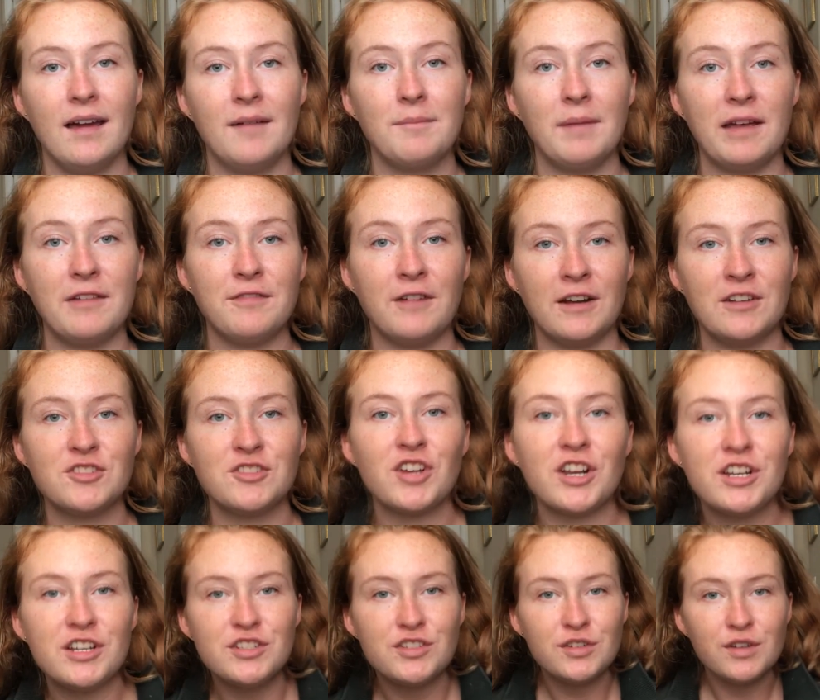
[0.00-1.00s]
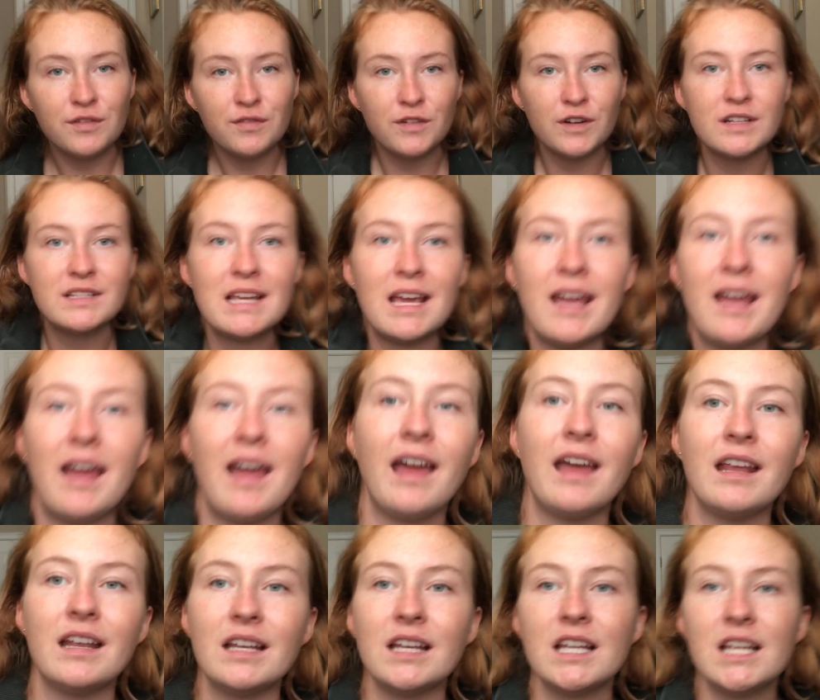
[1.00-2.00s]
My friend tried to do it for a day
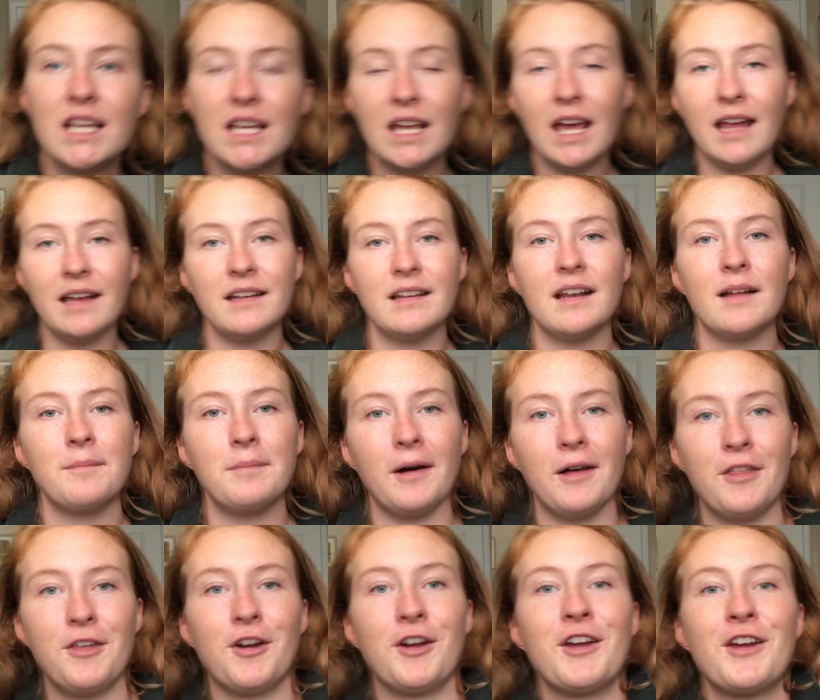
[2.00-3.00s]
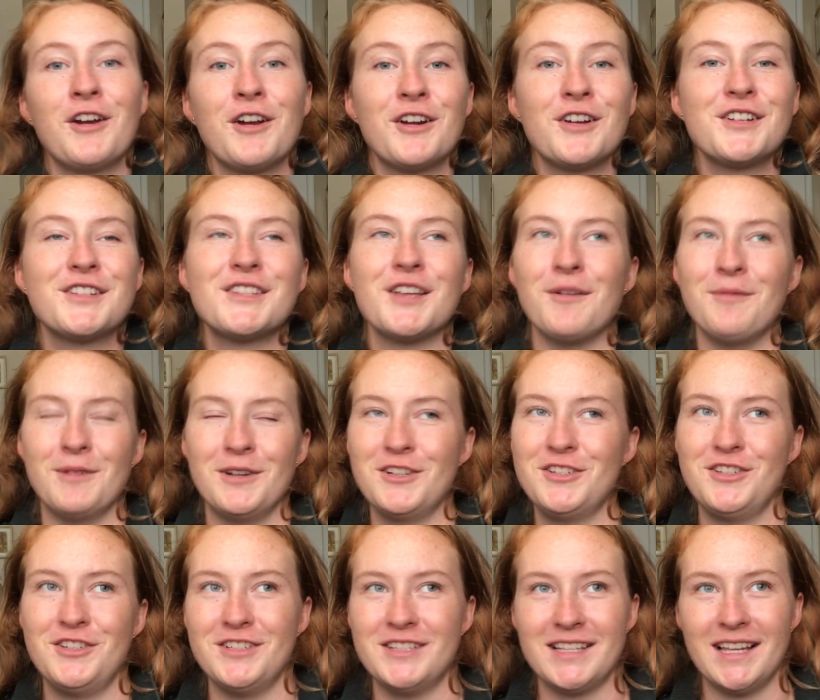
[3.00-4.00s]
and it ended up bothering her so much.
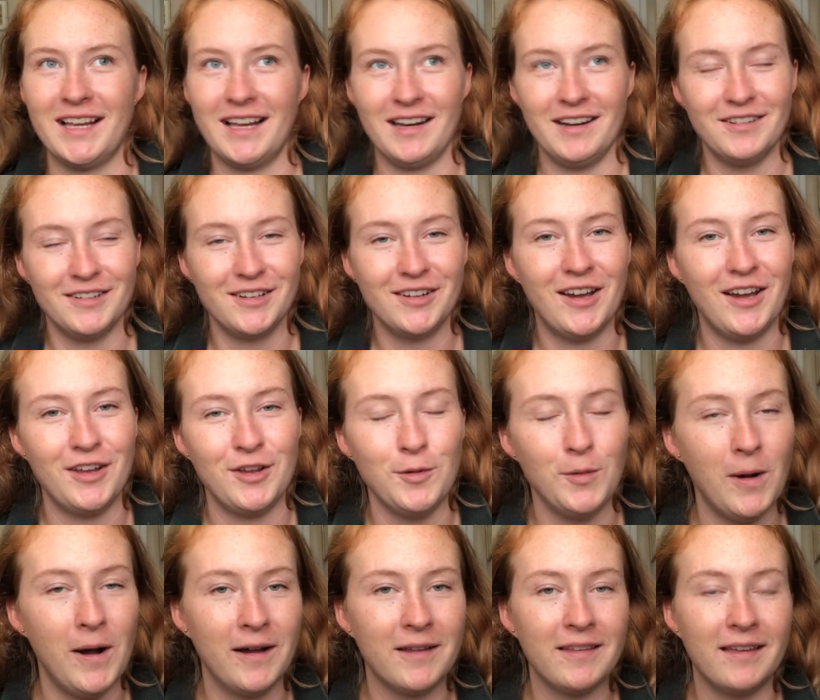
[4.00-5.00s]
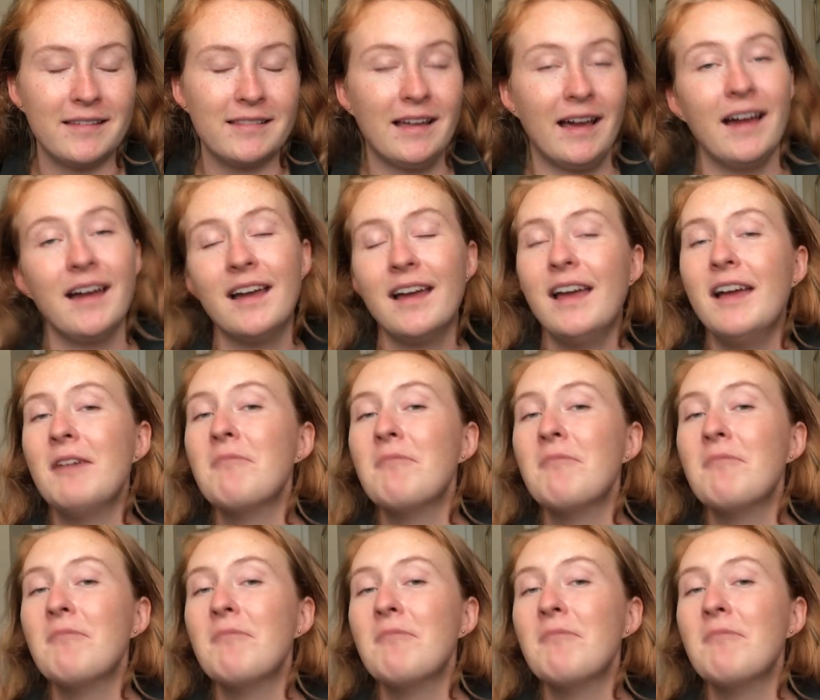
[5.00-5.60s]
She's like, I don't know how you walk like that.